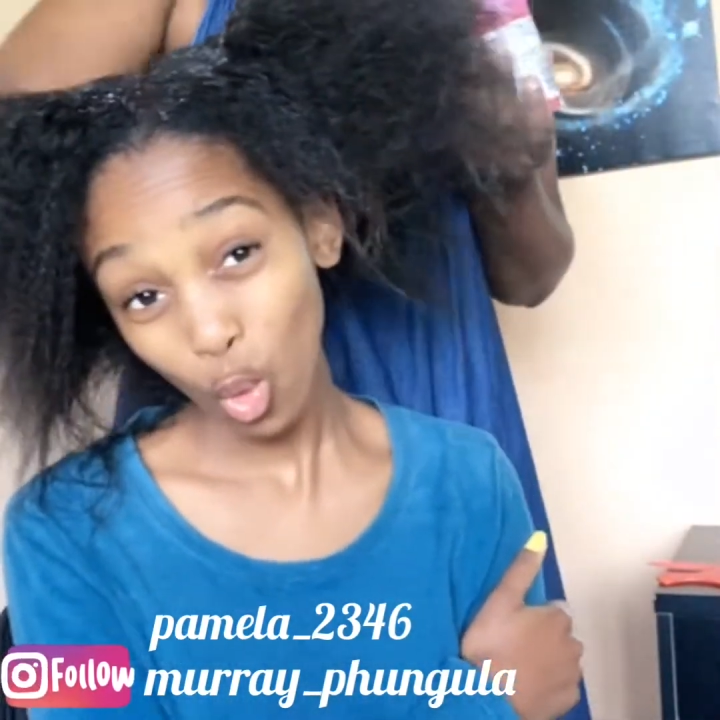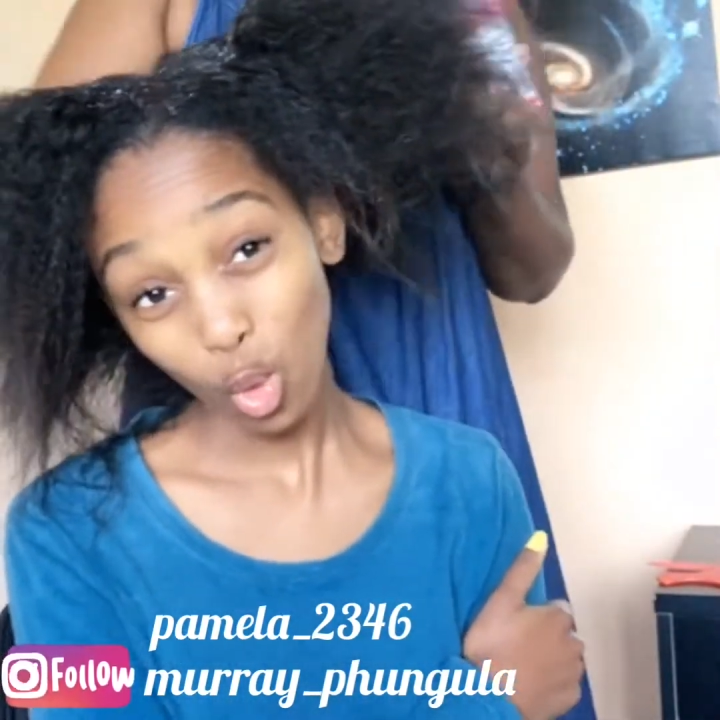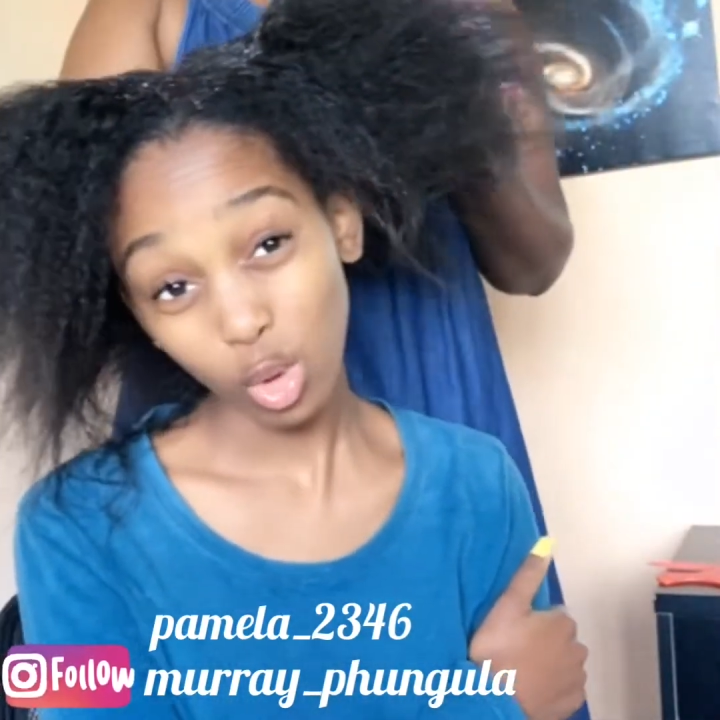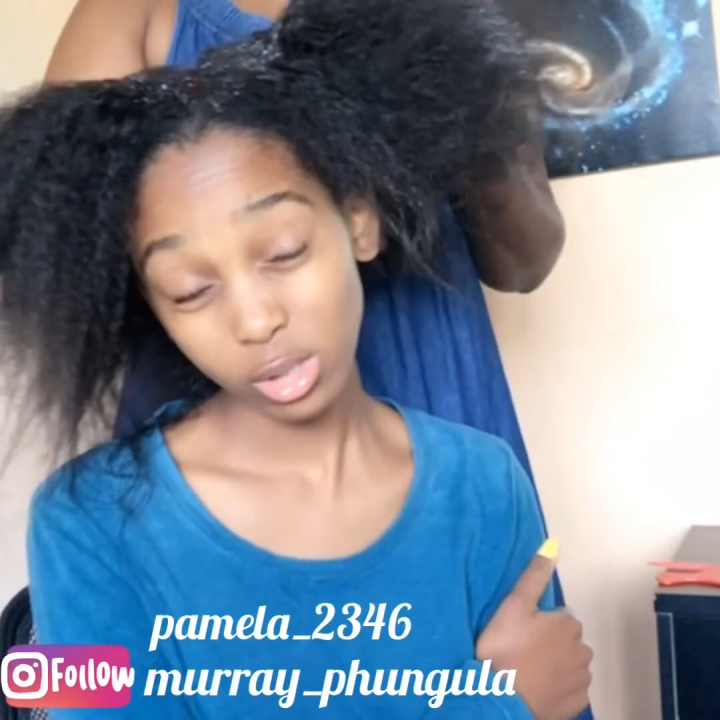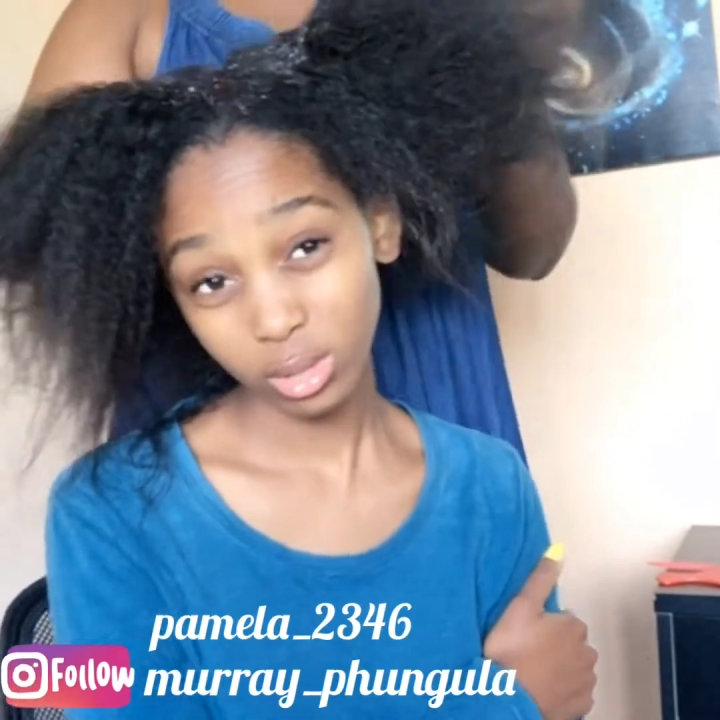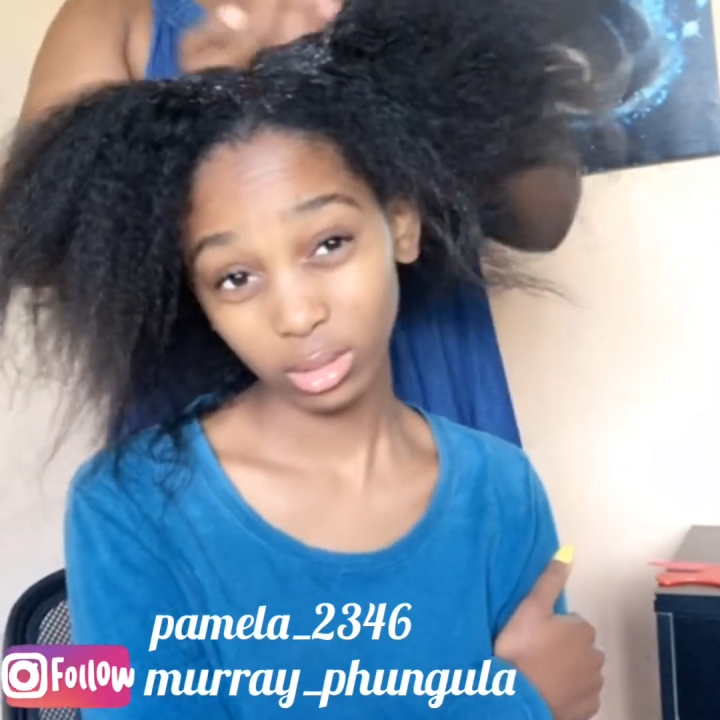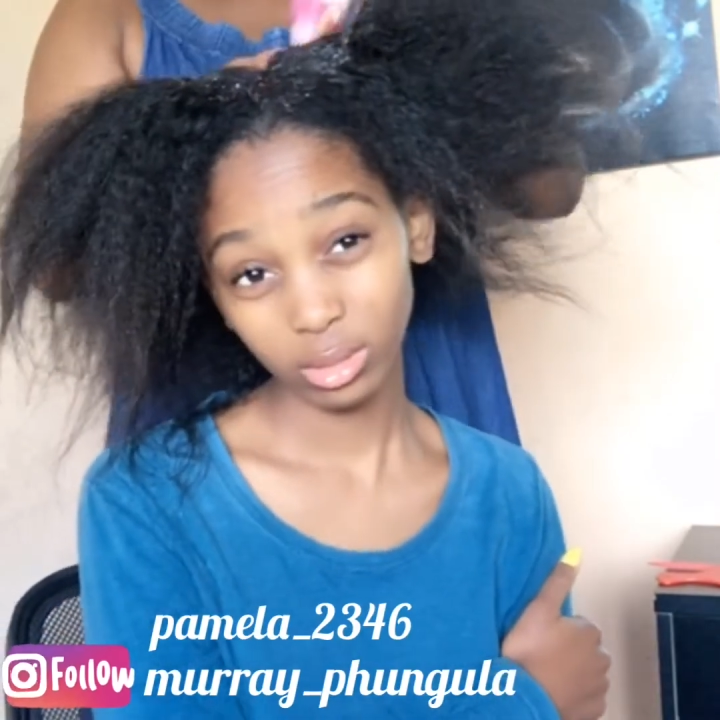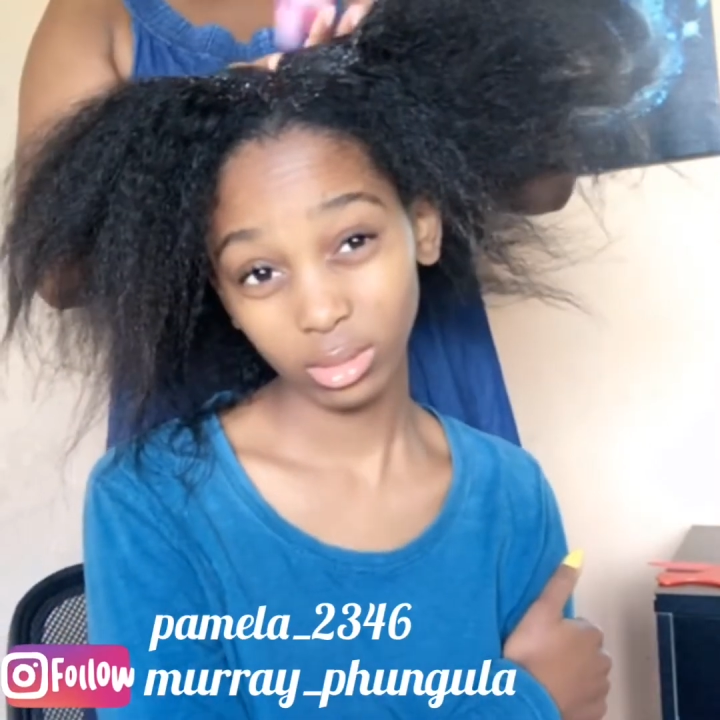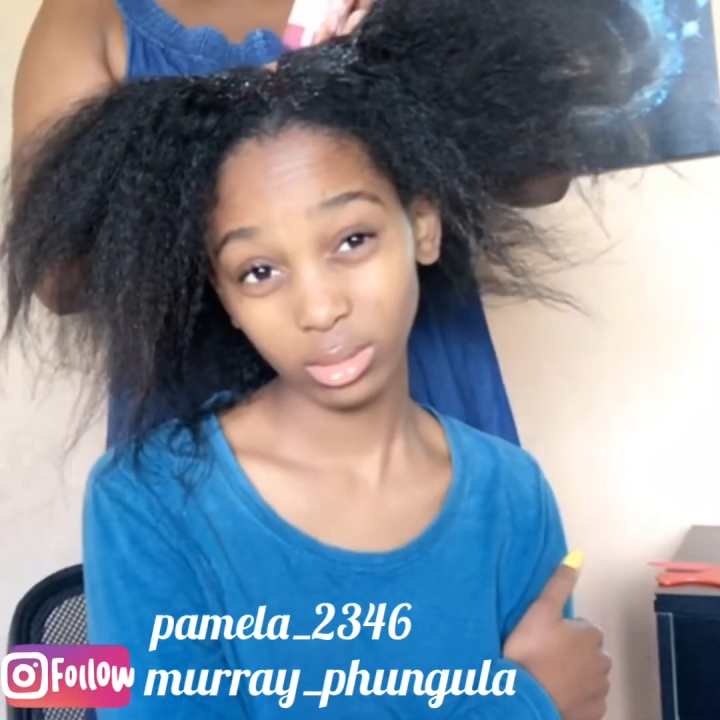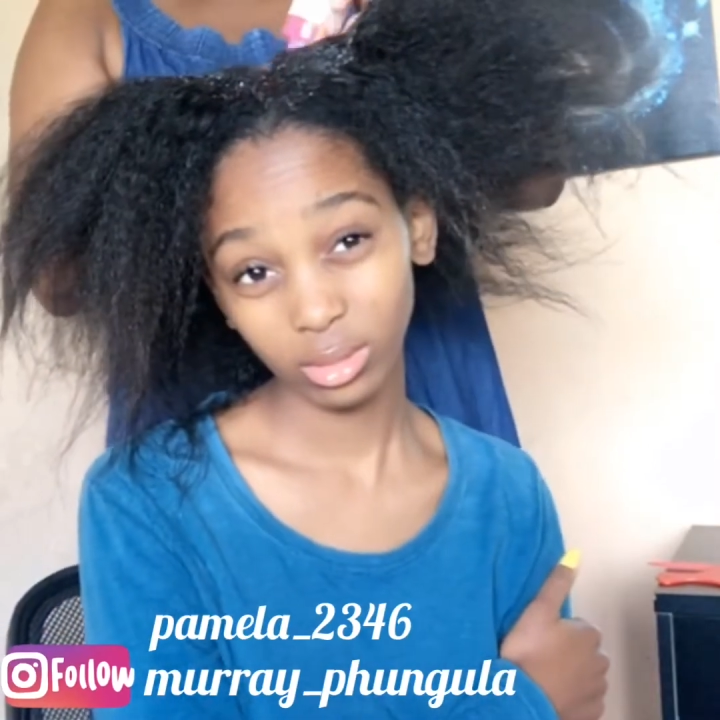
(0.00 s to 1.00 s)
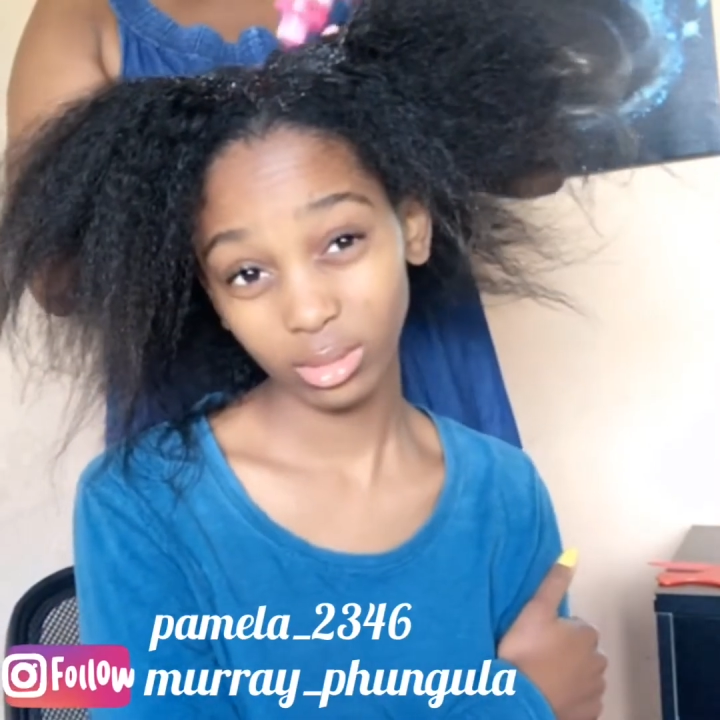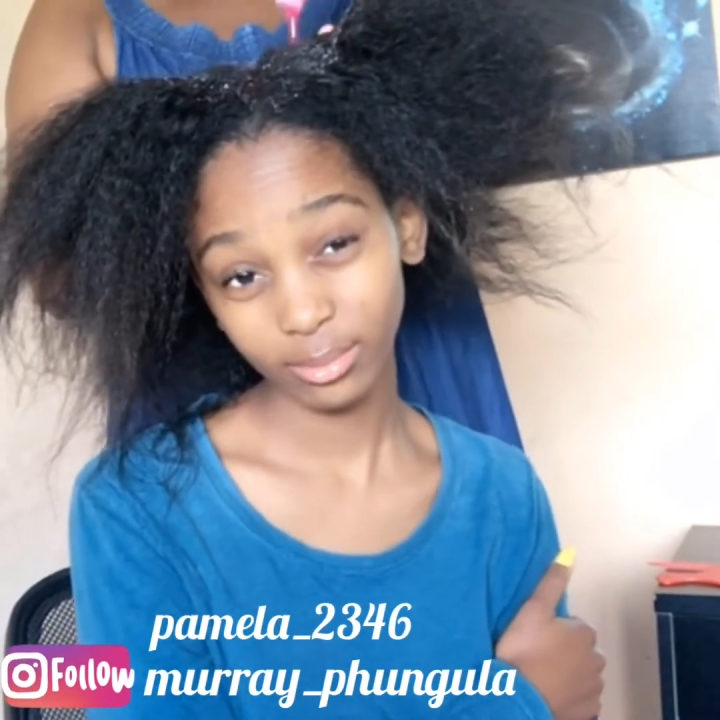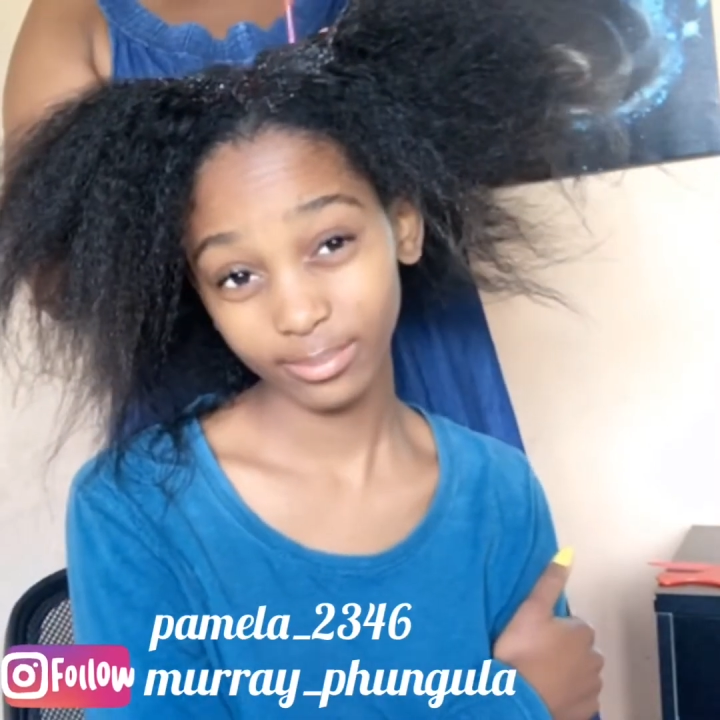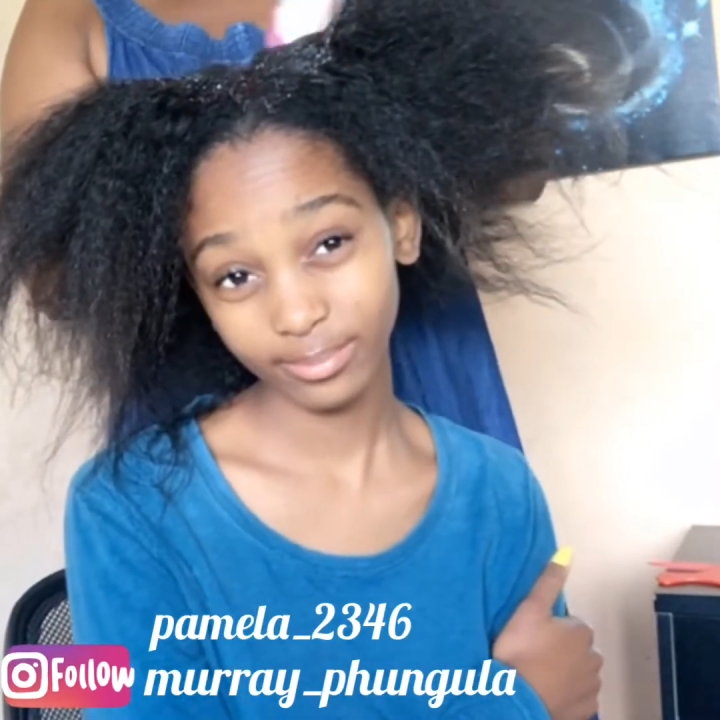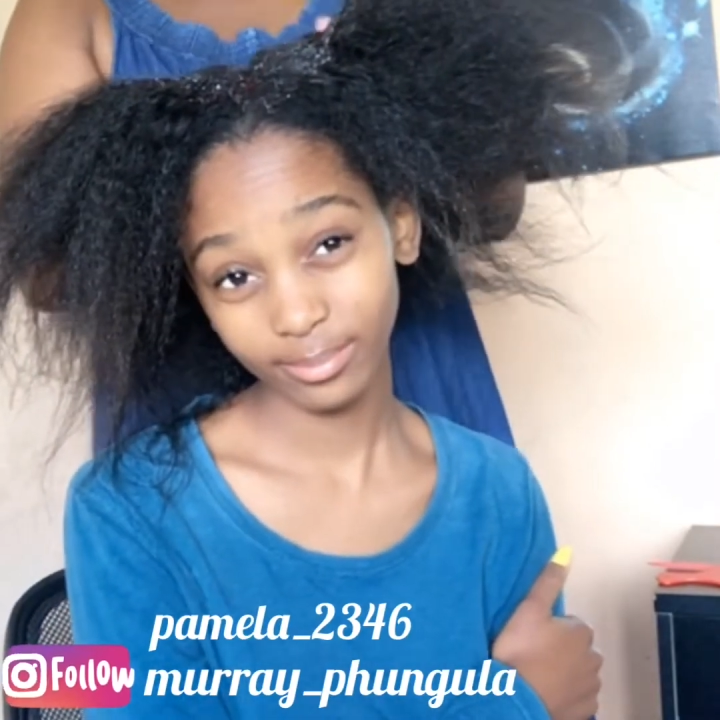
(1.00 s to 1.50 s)
go to the
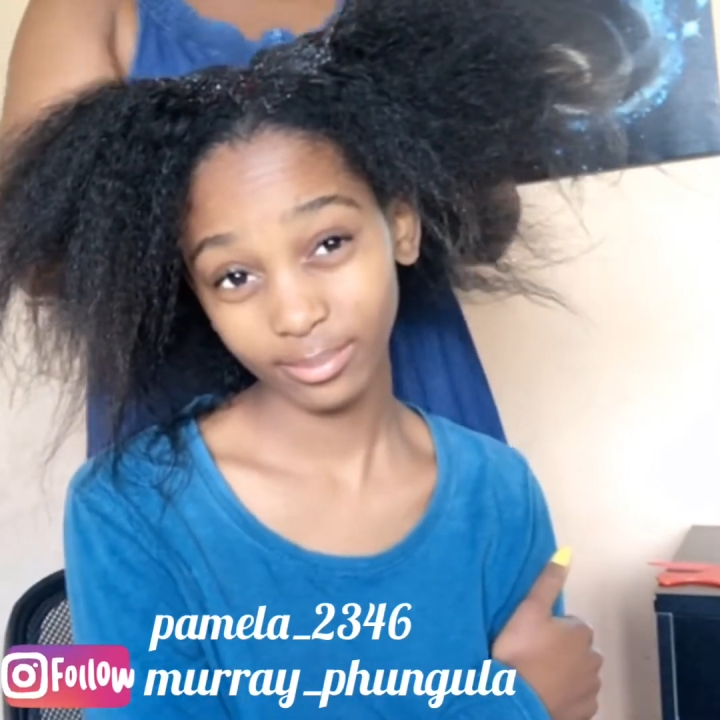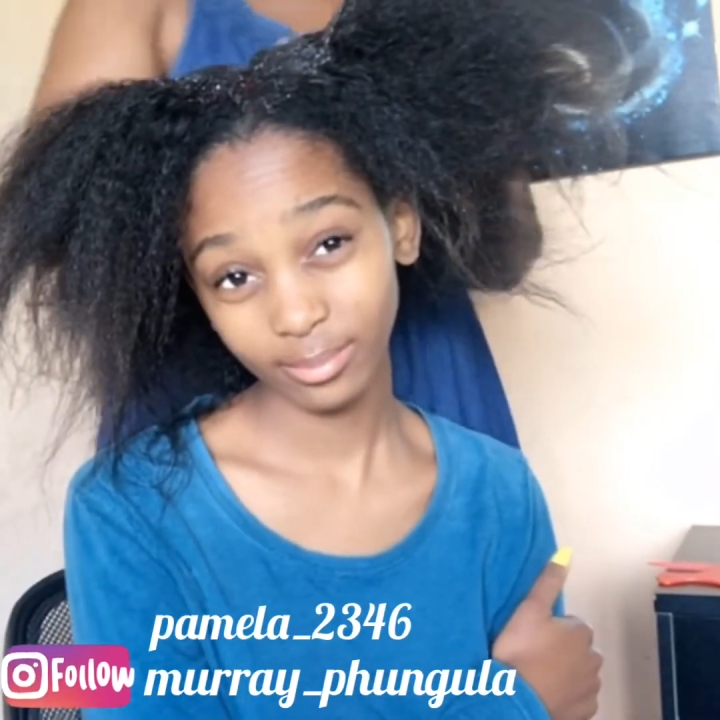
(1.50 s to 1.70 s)
reason